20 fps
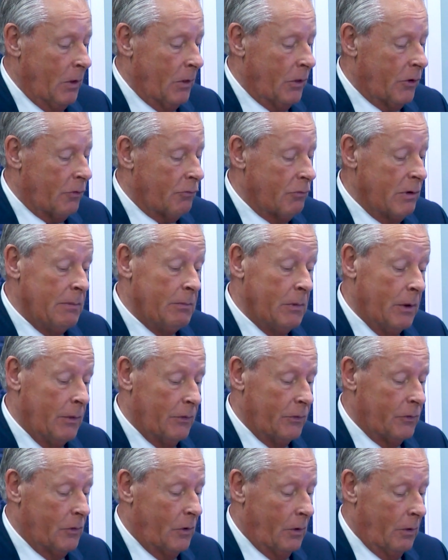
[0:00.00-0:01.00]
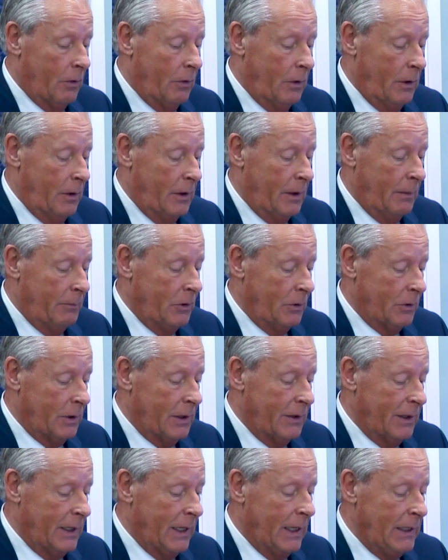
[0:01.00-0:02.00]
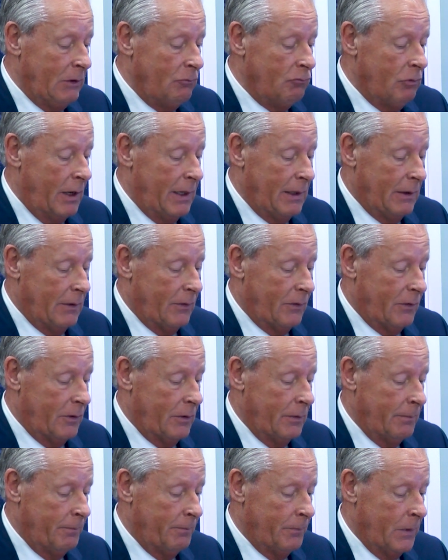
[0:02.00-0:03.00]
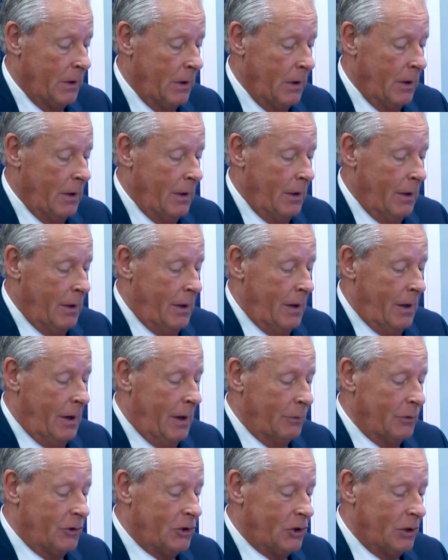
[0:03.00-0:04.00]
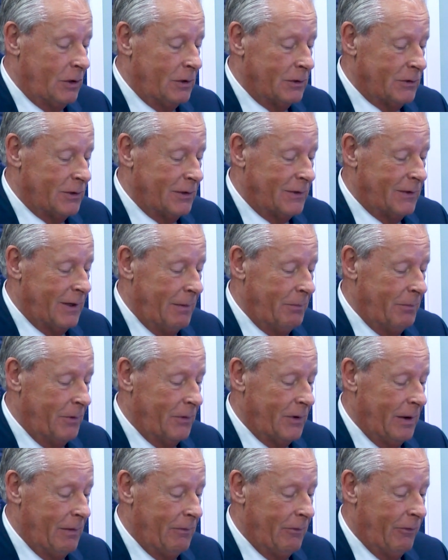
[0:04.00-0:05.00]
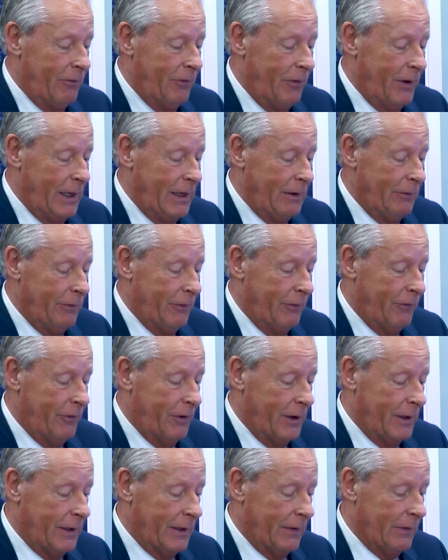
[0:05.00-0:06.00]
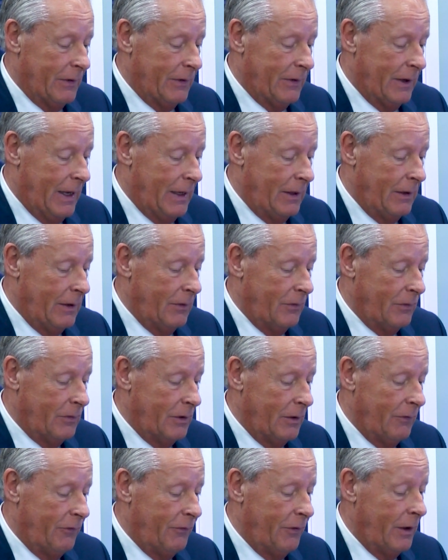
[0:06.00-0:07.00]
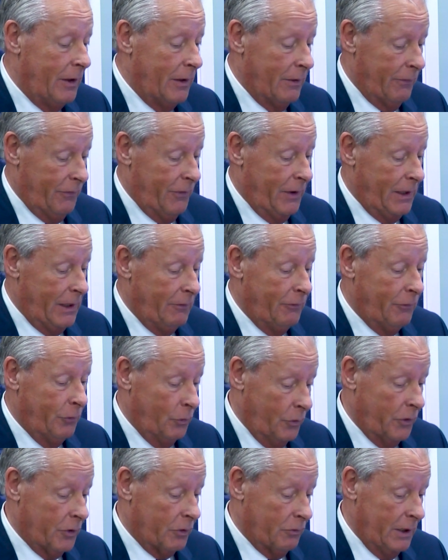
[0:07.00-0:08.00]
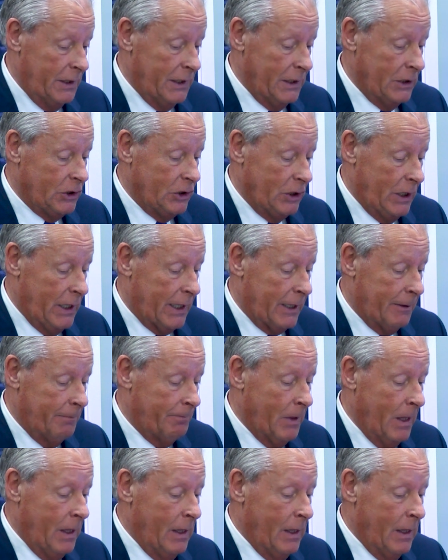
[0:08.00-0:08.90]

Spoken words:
3 months on, I'm not getting any rent. I was charged a 10% fee for finding the tenants and a further fee for the credit check.